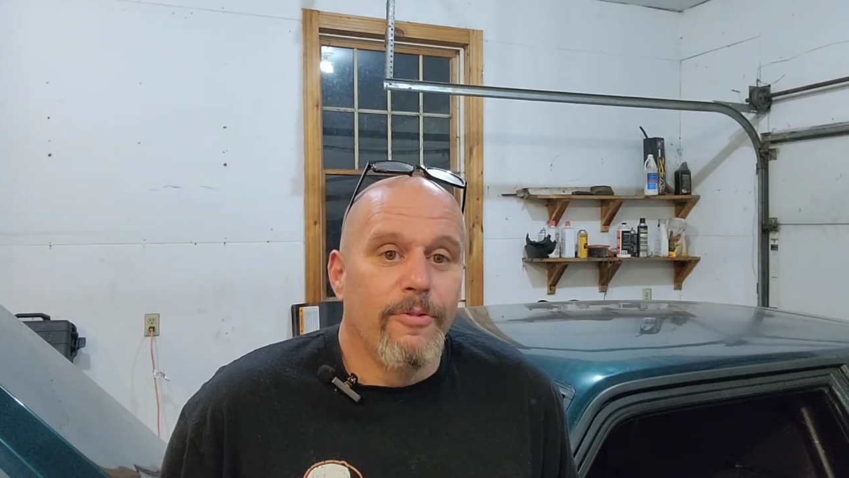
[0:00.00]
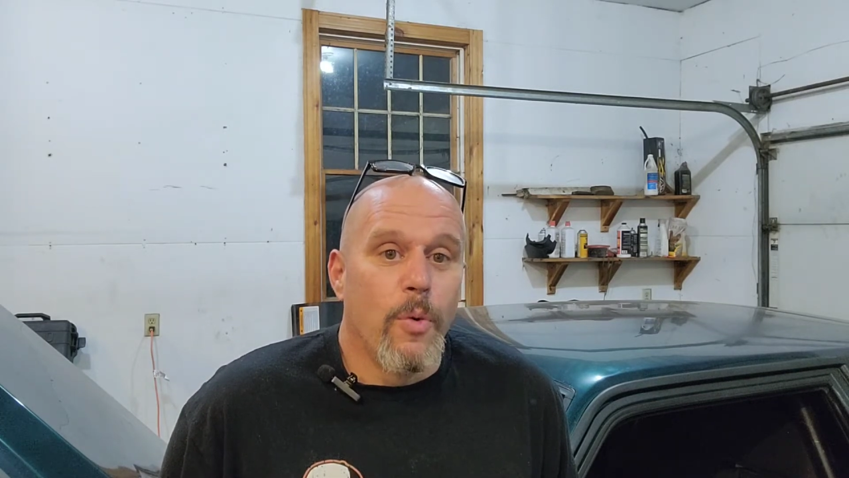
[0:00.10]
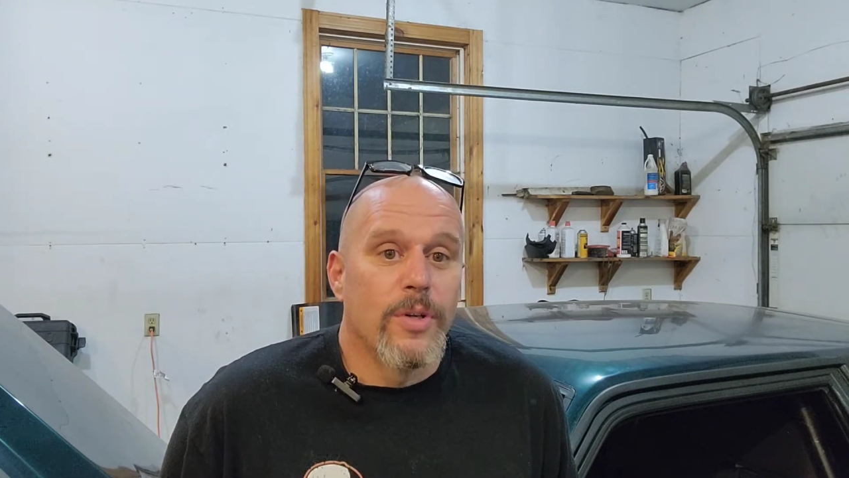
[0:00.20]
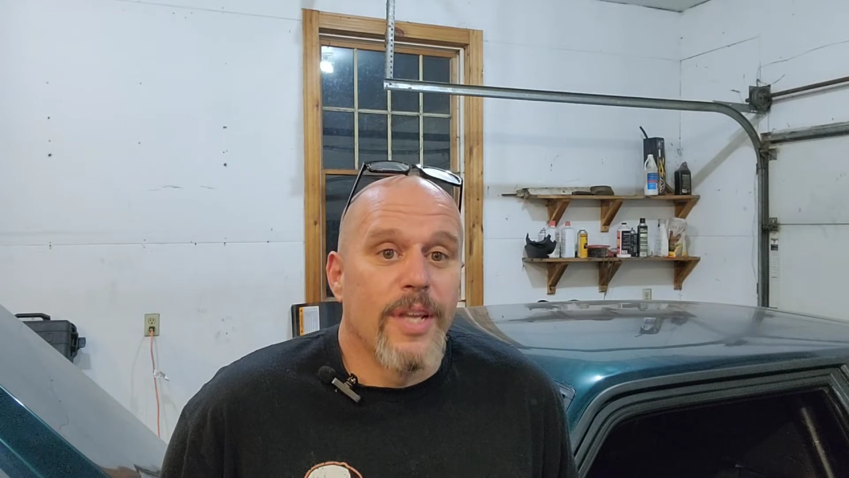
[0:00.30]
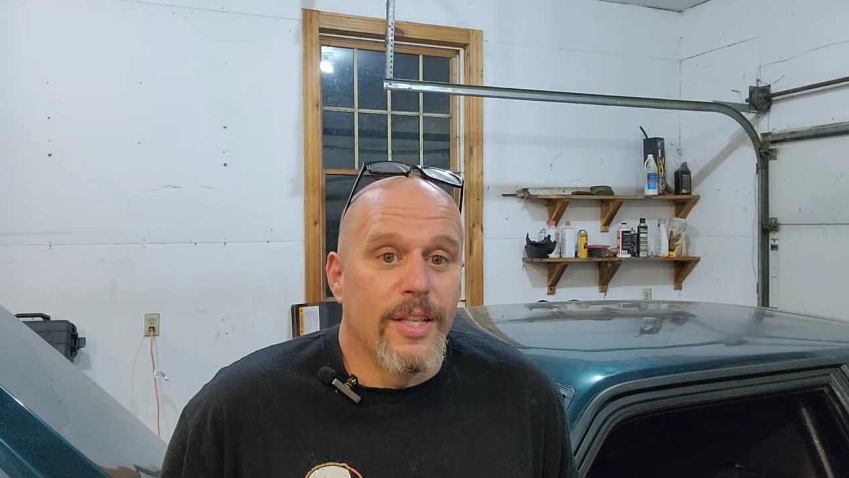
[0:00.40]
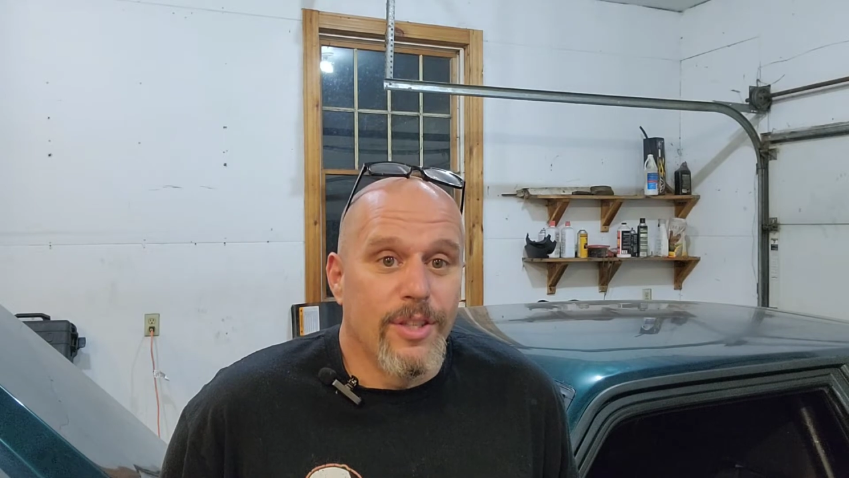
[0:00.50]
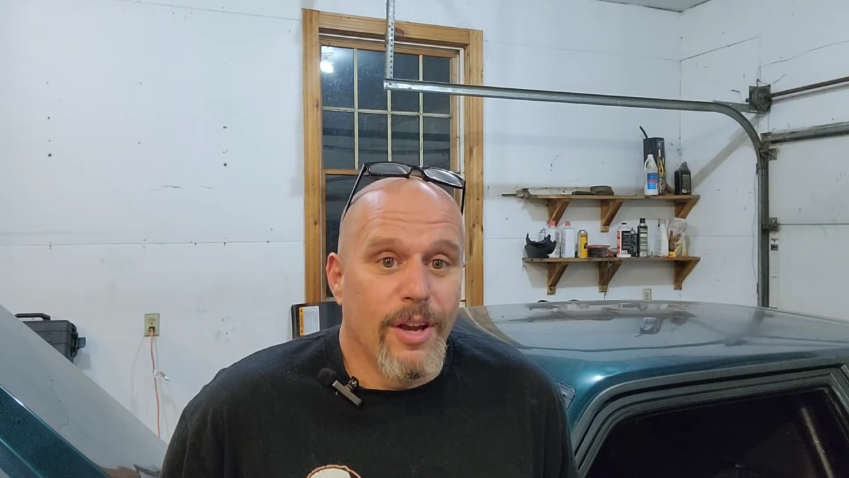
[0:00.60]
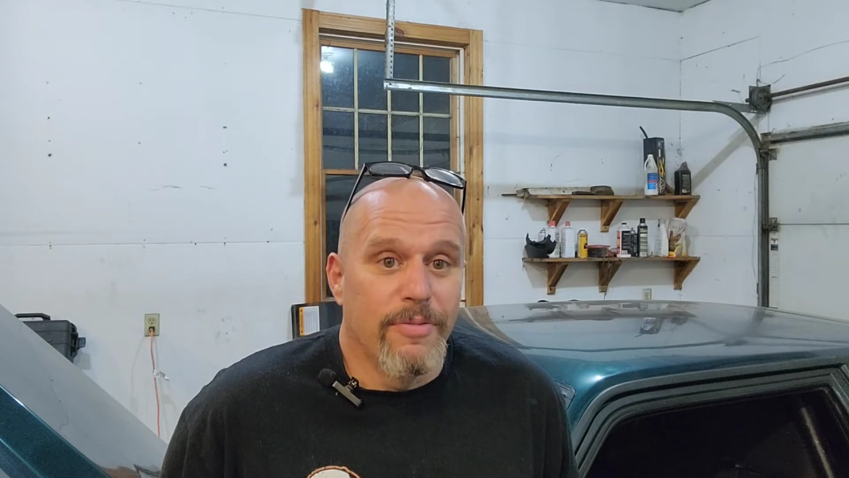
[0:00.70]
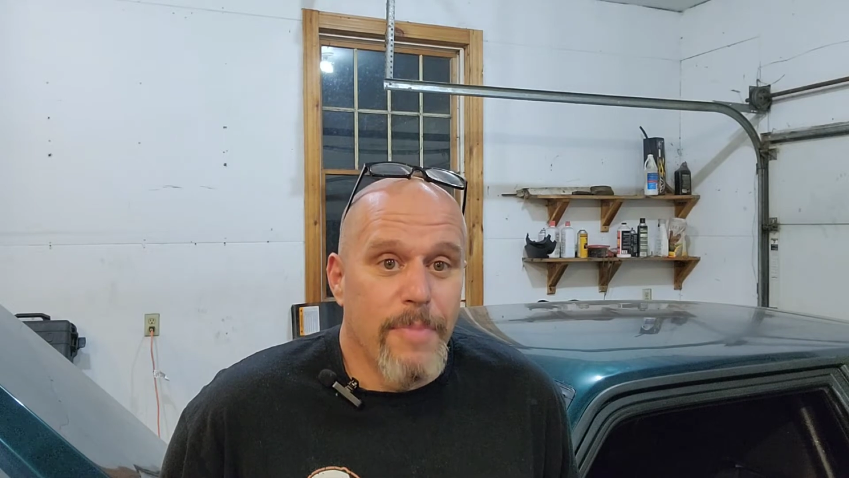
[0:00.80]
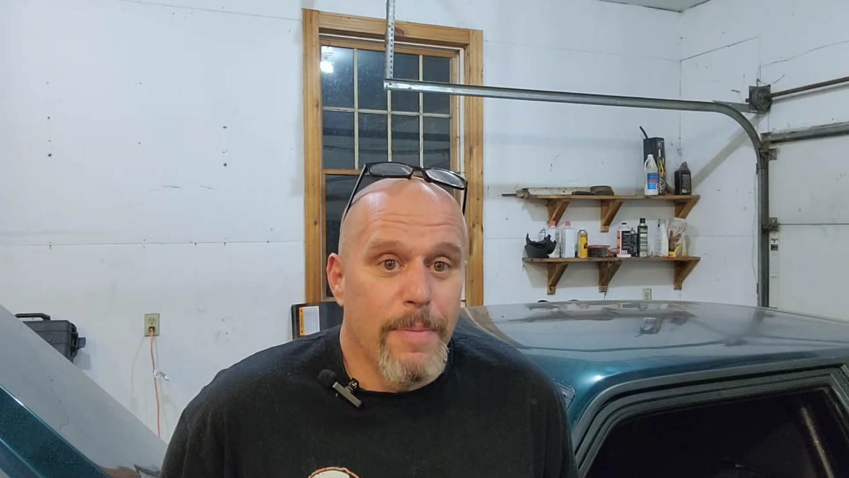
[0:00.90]
4/10
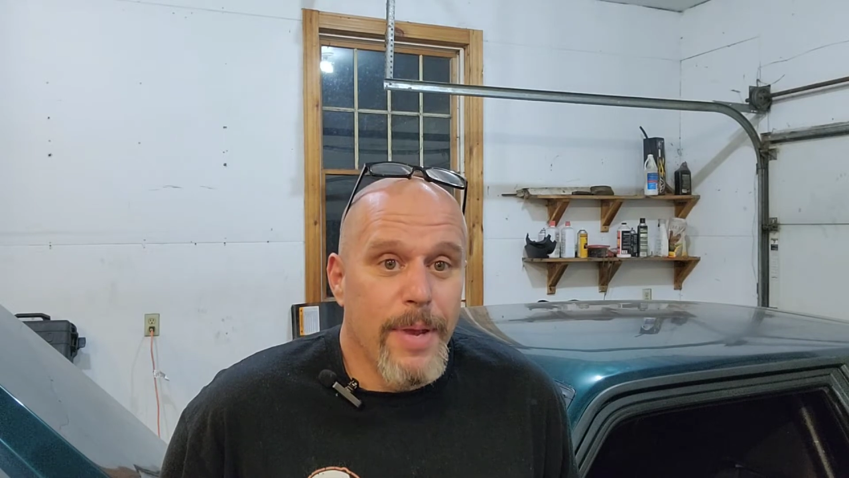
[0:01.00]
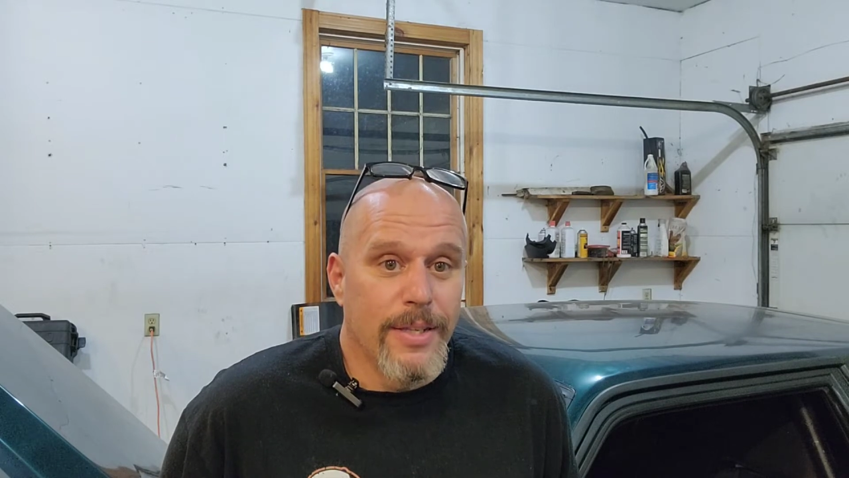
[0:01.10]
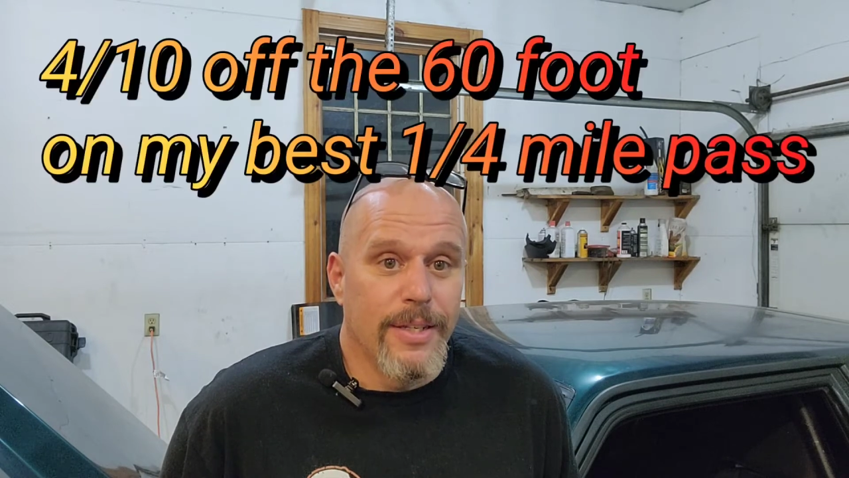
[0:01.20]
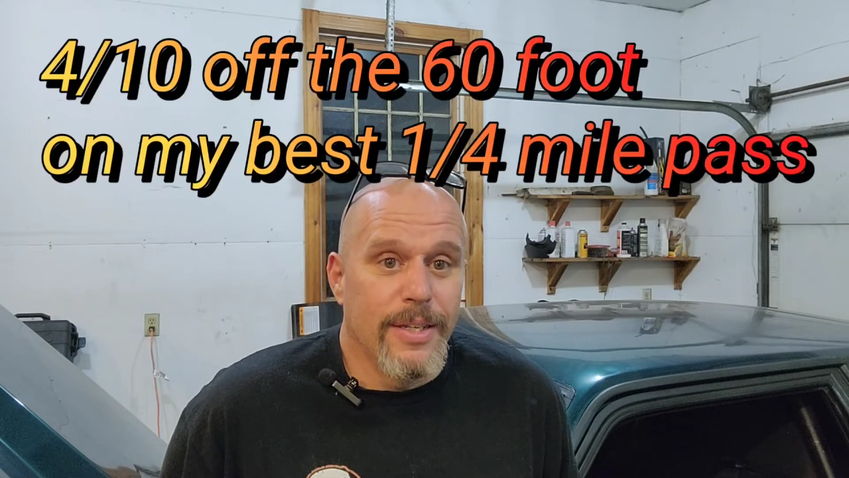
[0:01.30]
off my best